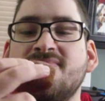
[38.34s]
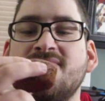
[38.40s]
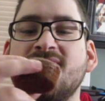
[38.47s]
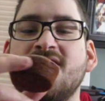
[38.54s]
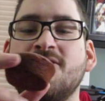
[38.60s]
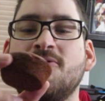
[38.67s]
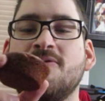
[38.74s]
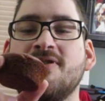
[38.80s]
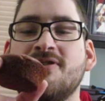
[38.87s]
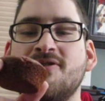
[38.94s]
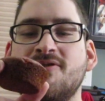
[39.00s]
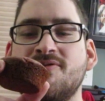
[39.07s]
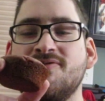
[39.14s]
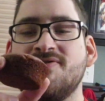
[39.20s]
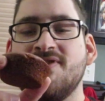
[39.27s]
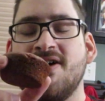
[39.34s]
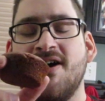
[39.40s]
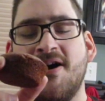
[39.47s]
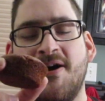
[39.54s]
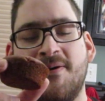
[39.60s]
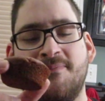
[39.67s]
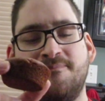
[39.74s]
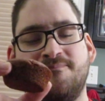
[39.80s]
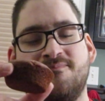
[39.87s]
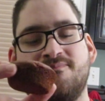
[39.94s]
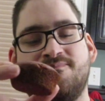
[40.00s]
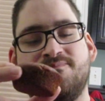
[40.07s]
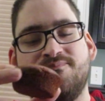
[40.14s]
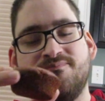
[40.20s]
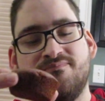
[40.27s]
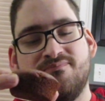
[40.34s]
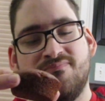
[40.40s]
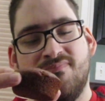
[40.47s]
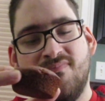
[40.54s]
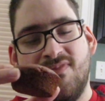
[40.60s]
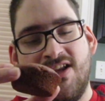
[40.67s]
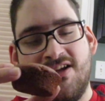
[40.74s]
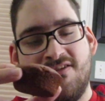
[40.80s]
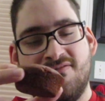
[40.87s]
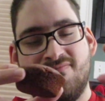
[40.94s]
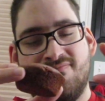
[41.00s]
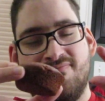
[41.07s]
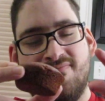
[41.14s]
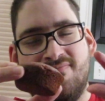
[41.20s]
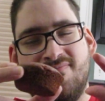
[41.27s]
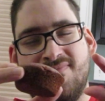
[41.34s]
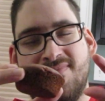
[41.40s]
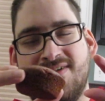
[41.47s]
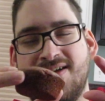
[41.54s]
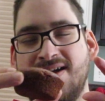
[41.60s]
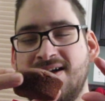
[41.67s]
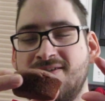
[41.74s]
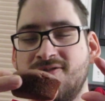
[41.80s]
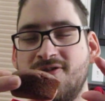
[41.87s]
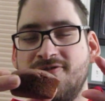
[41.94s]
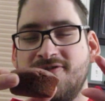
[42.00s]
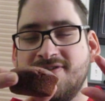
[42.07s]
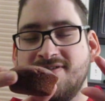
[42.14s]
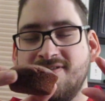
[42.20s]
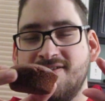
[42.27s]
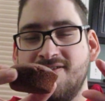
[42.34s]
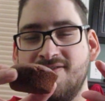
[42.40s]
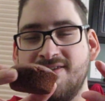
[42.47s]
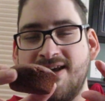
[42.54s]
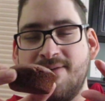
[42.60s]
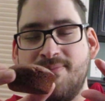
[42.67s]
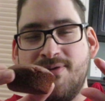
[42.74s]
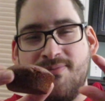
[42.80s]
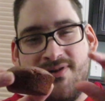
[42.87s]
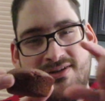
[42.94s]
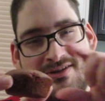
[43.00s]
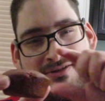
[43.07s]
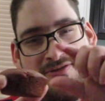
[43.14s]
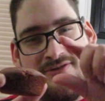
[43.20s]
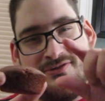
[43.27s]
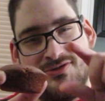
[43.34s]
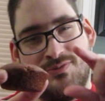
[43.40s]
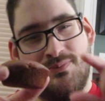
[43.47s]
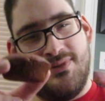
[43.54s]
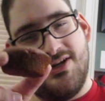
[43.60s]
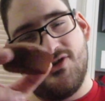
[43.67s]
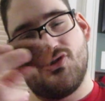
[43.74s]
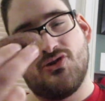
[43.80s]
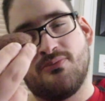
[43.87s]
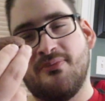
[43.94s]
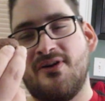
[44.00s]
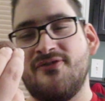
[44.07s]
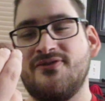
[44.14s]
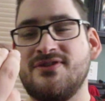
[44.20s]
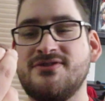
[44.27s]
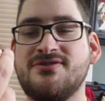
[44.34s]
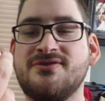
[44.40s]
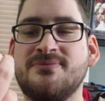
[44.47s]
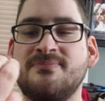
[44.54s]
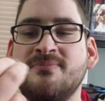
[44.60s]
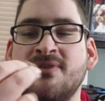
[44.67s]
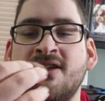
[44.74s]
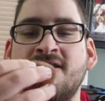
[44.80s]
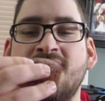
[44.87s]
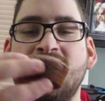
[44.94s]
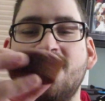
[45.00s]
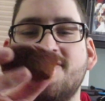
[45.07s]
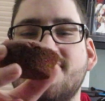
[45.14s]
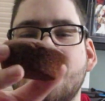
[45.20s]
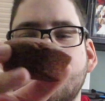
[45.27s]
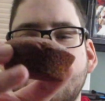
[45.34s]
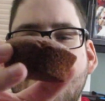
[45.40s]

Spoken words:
like one of those, like, I don't know if it's Little Debbie, but you know, those miniature muffins. Looks like